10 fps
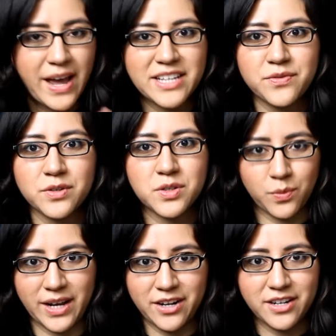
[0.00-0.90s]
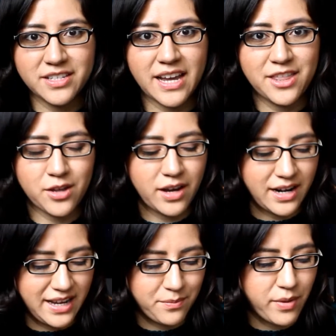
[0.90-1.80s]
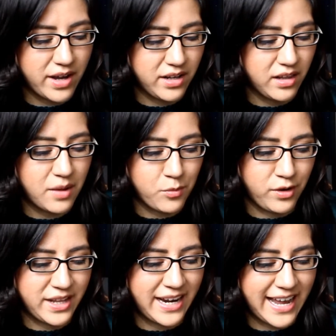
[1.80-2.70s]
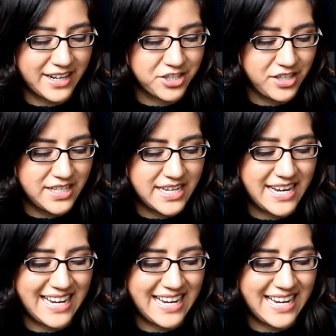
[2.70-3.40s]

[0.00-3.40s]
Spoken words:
as for sweaters, I thought I had bought a lot more than I actually did.